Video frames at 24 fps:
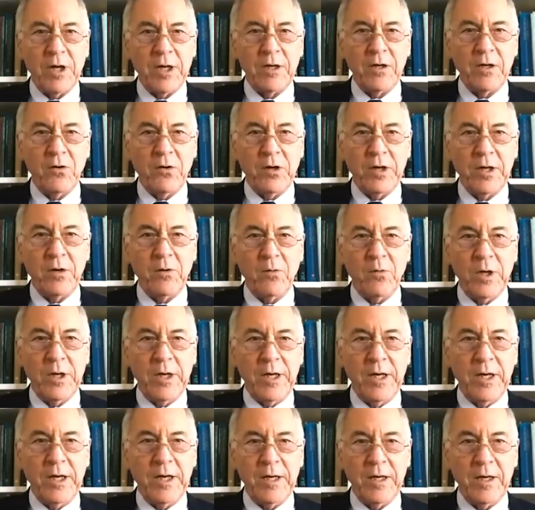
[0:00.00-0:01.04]
not going
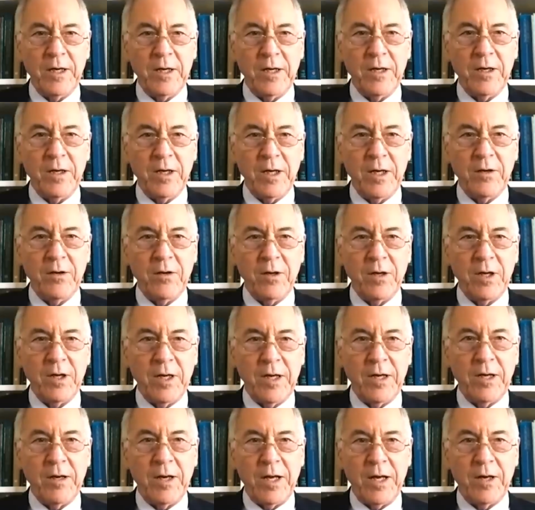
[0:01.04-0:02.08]
away and and
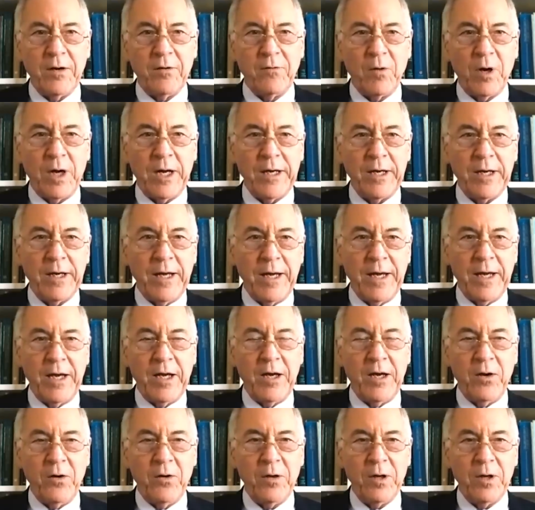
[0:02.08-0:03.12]
and and right
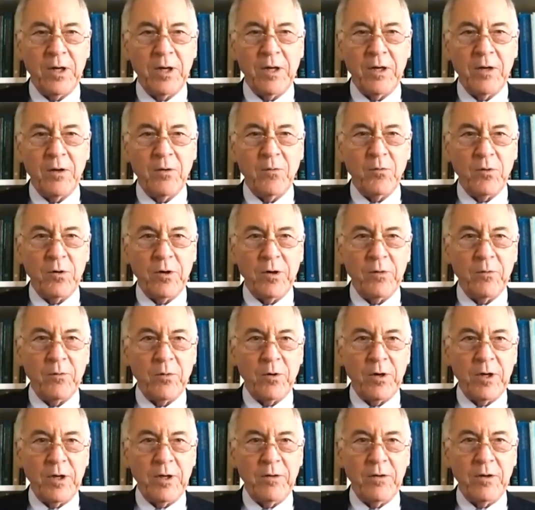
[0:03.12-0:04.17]
now we're
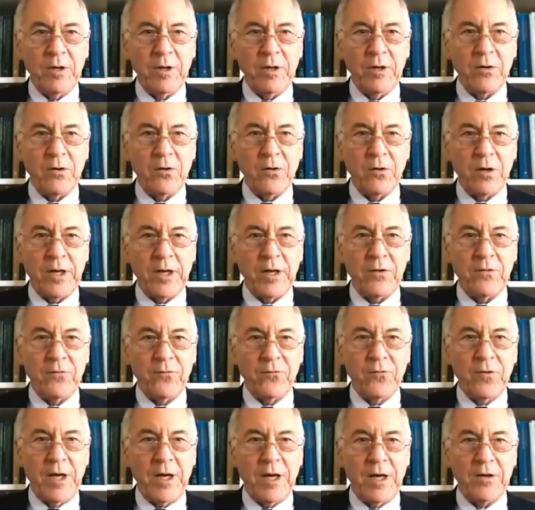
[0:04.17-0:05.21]
we're in the early
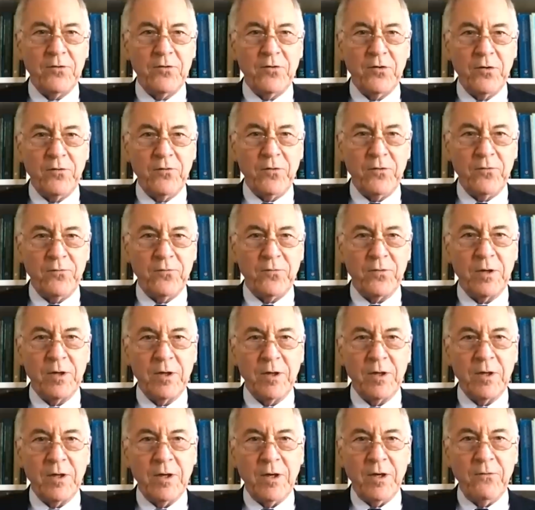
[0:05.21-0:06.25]
stages of
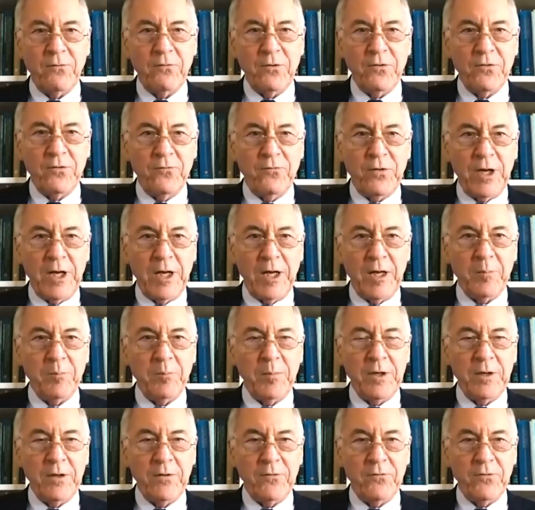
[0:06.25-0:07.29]
of the
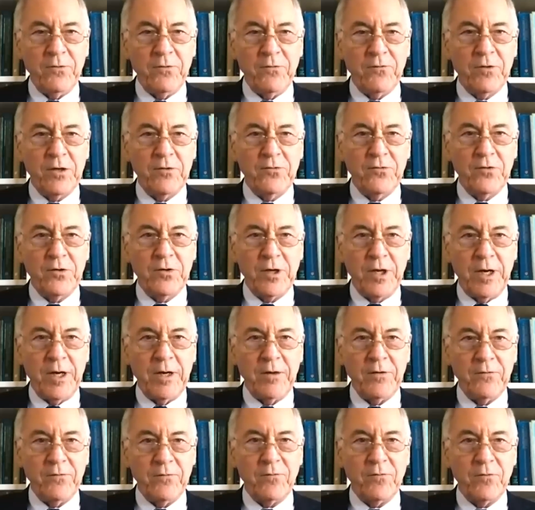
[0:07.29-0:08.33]
development of this
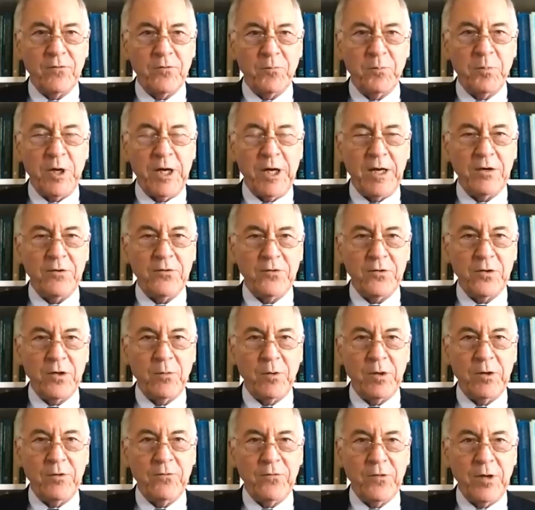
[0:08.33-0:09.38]
digitized space,
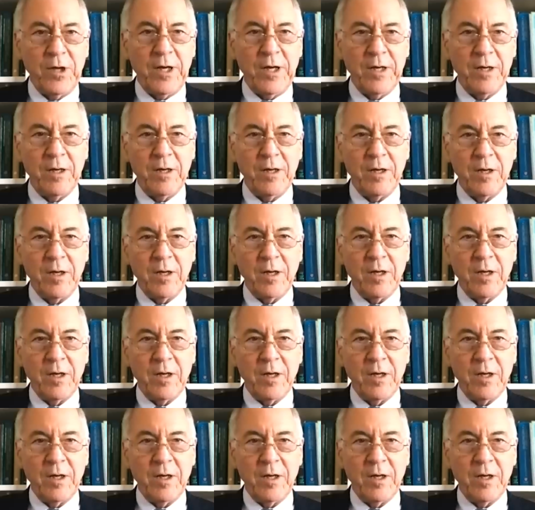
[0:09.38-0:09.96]
shall we say.